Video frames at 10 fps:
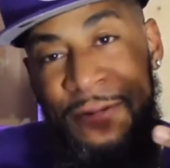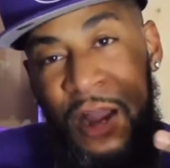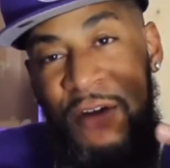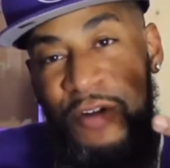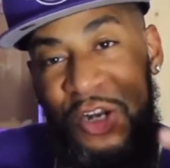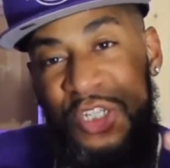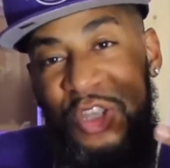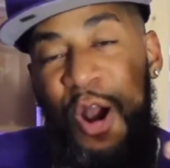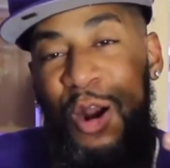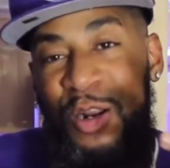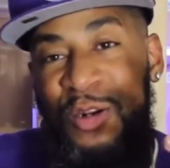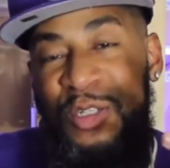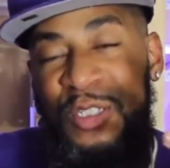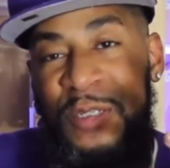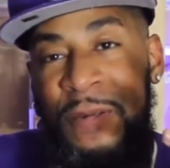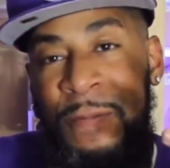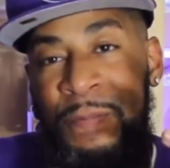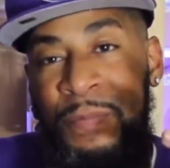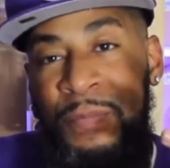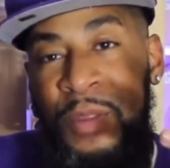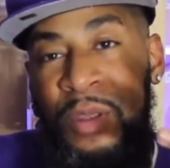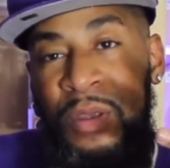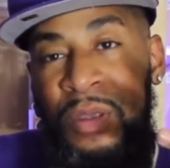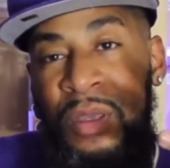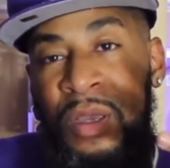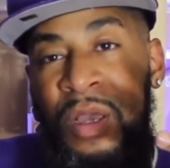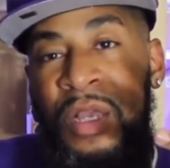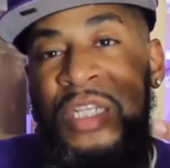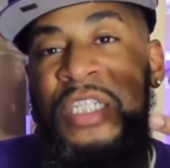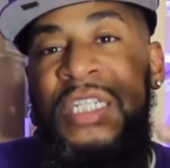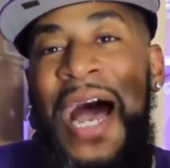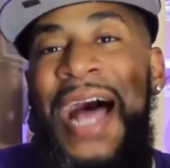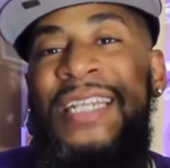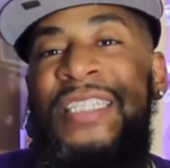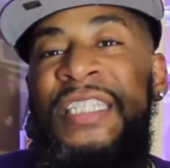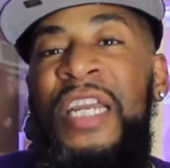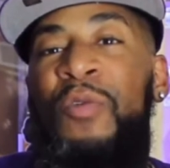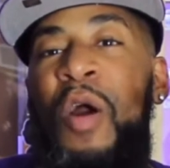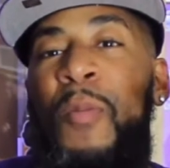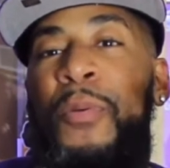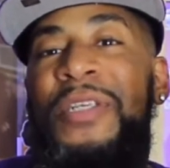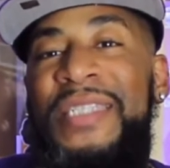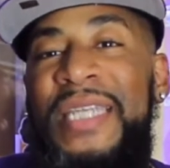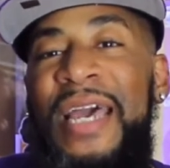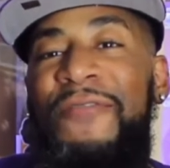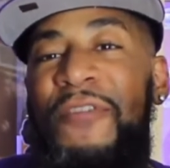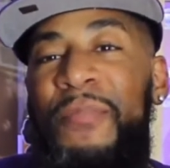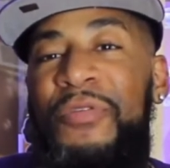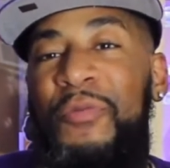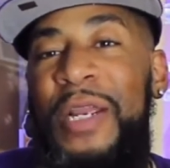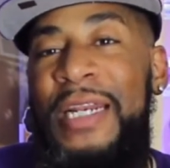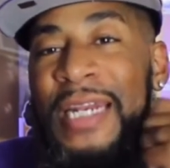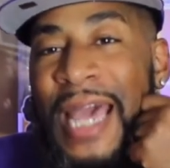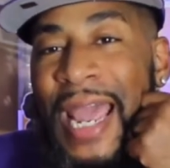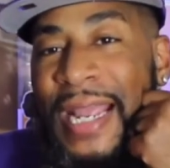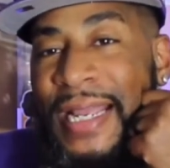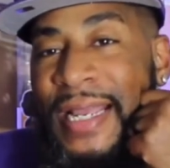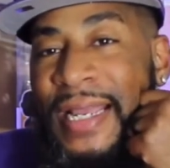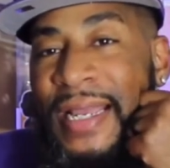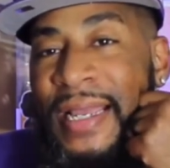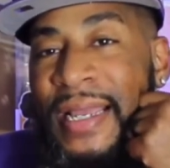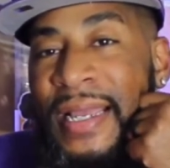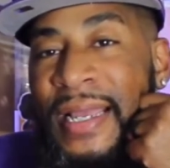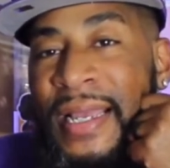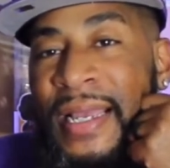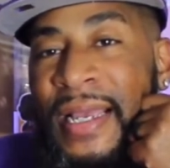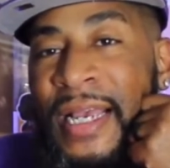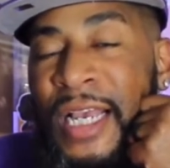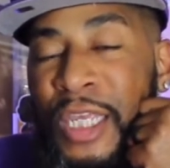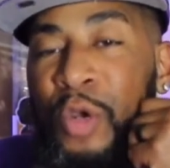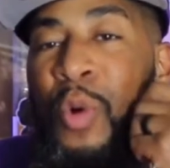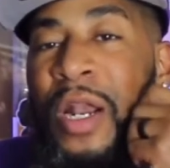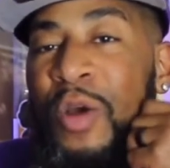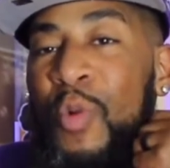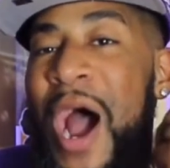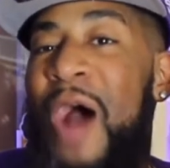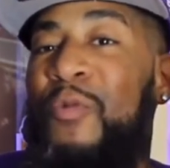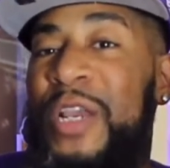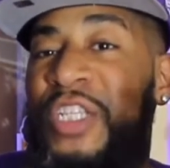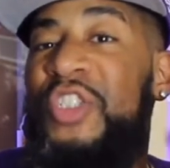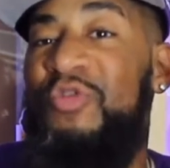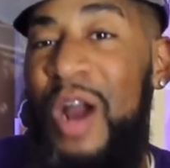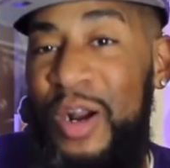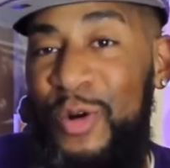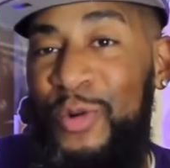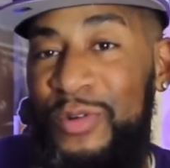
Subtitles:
of our starters shot 0% from 3 today. You wonder why we struggle.